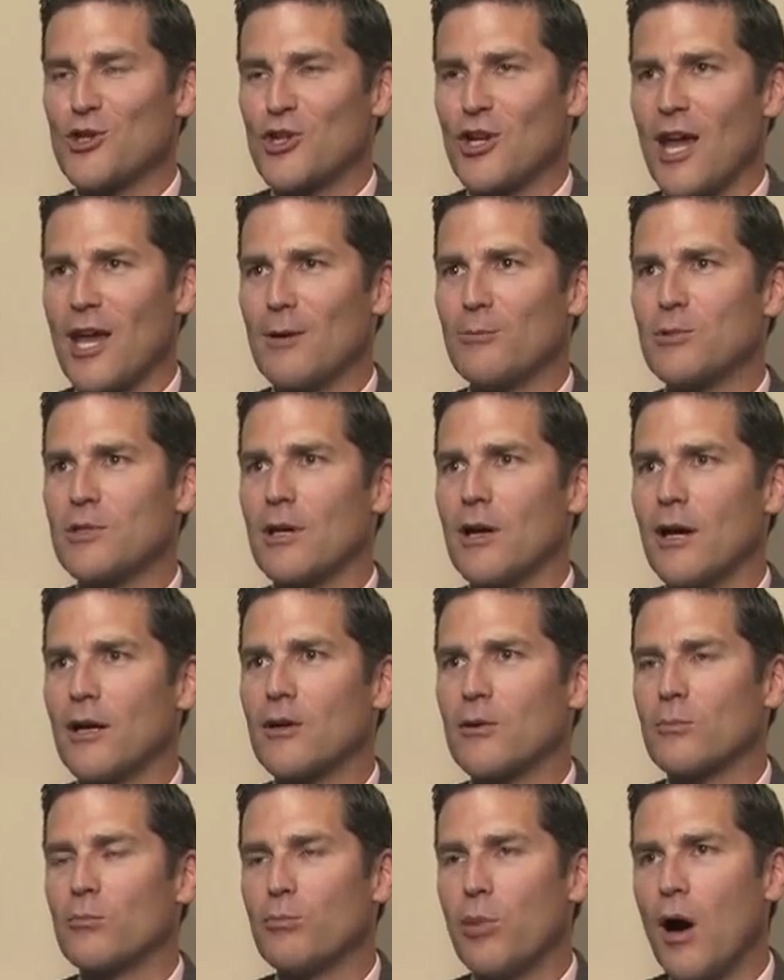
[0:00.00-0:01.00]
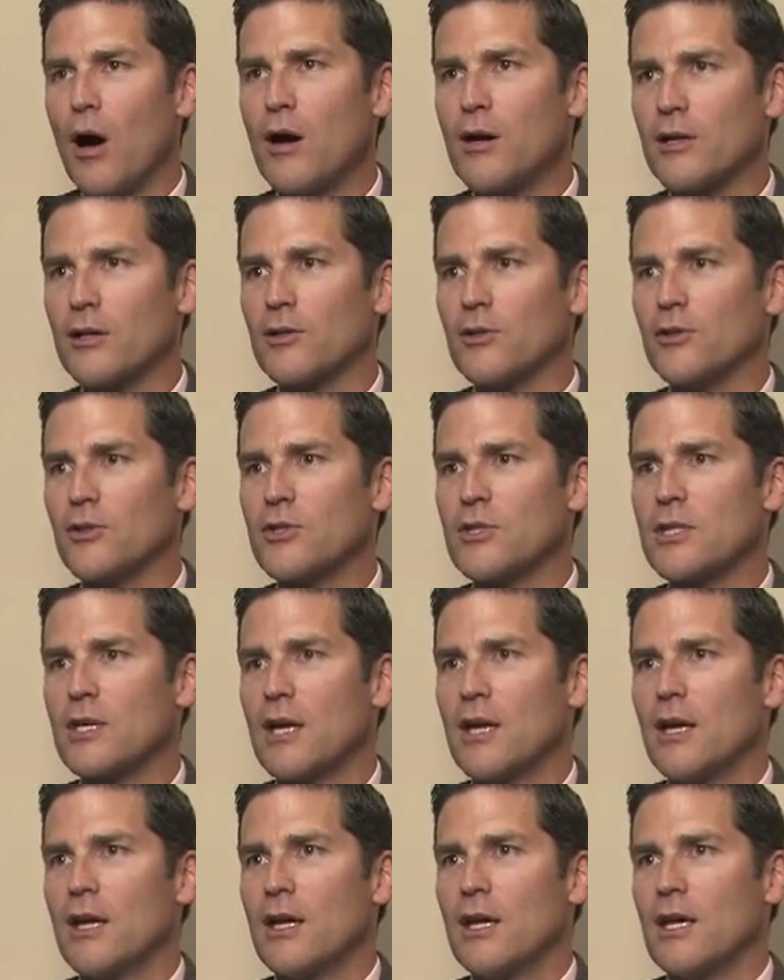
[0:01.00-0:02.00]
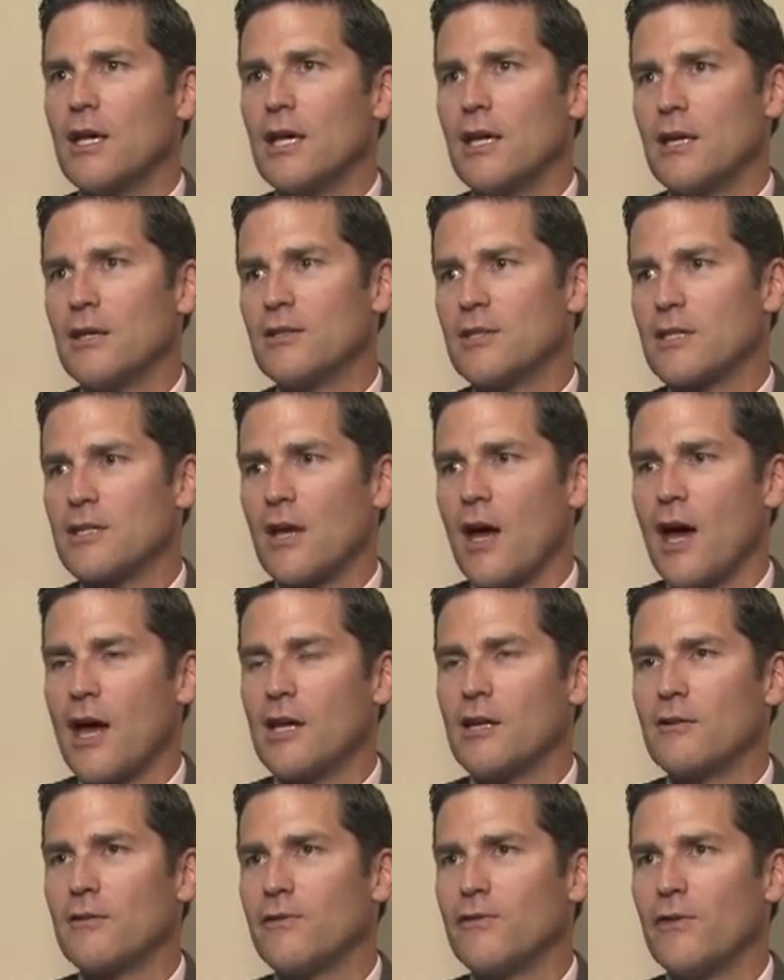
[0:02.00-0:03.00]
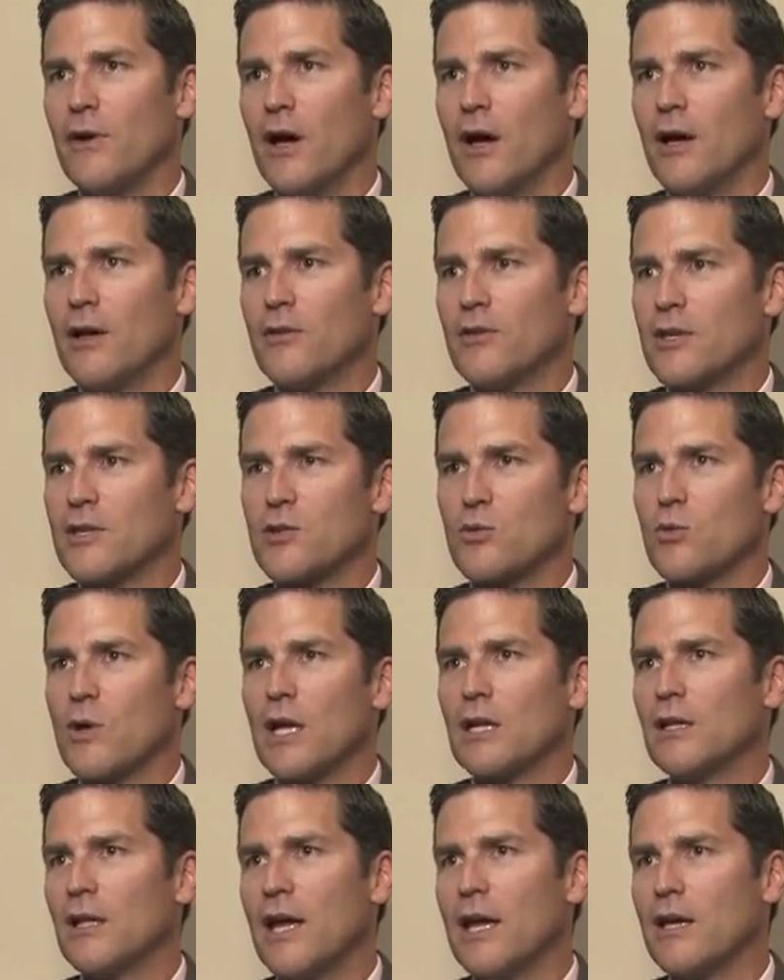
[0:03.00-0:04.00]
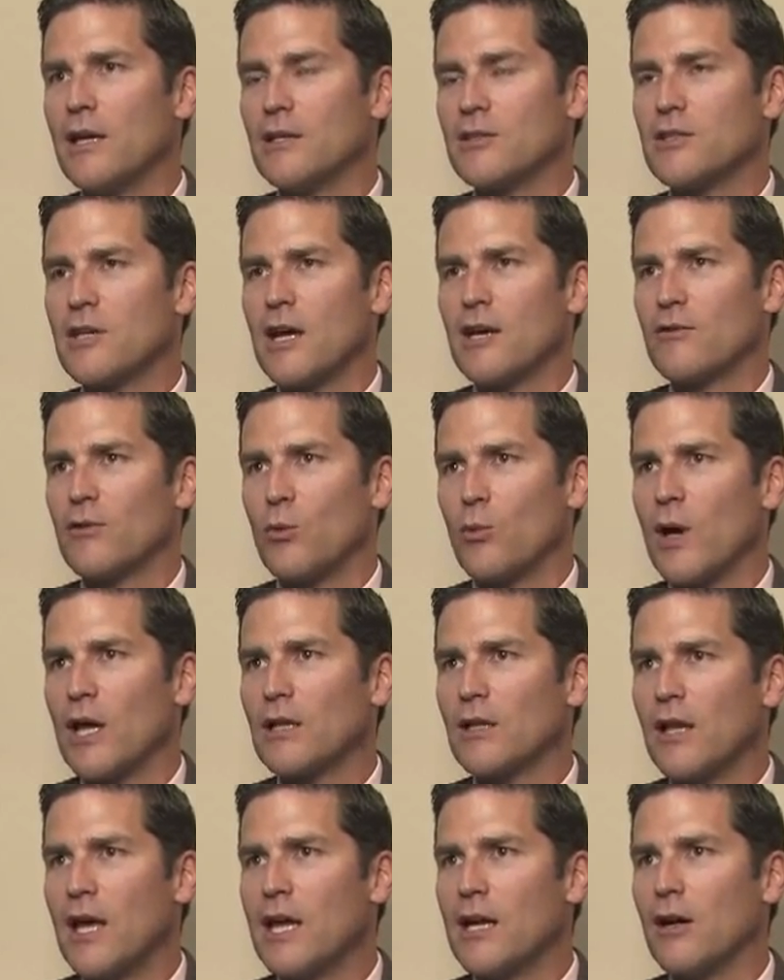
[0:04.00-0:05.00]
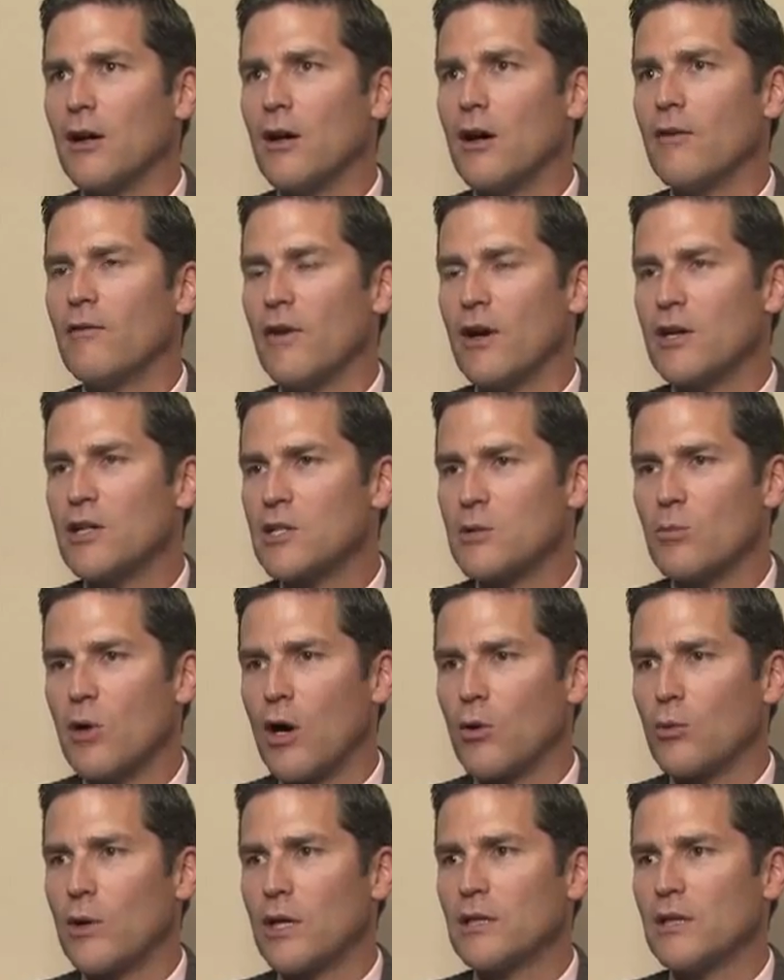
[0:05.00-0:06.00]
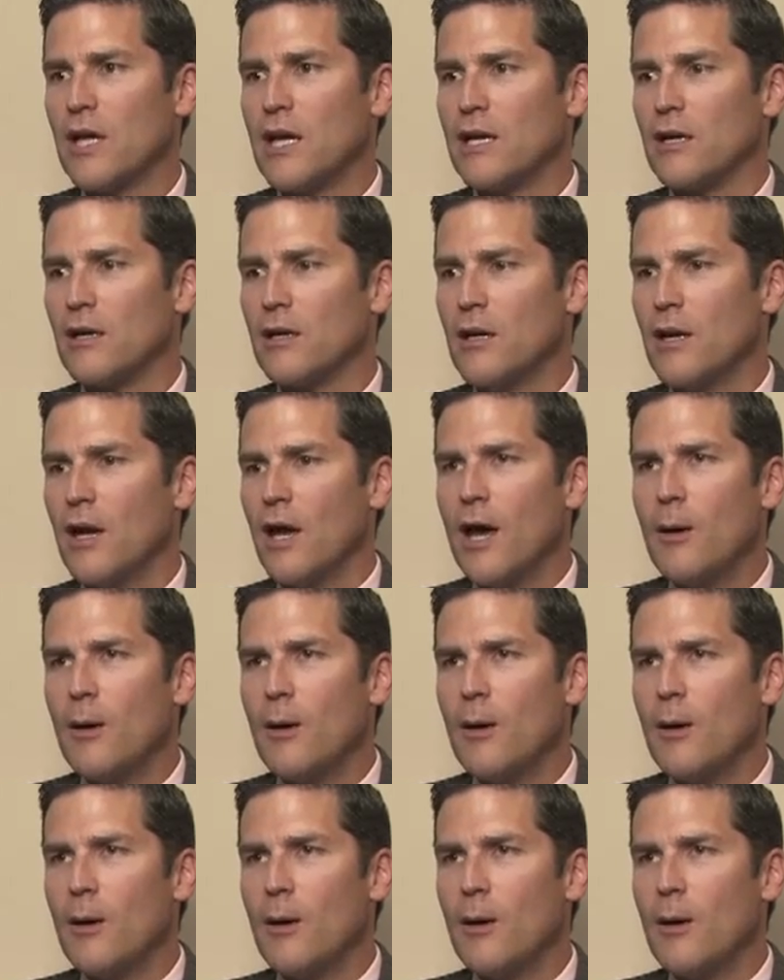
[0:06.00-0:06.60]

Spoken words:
shaped particles inside of inside of a red layer, a very small red layer.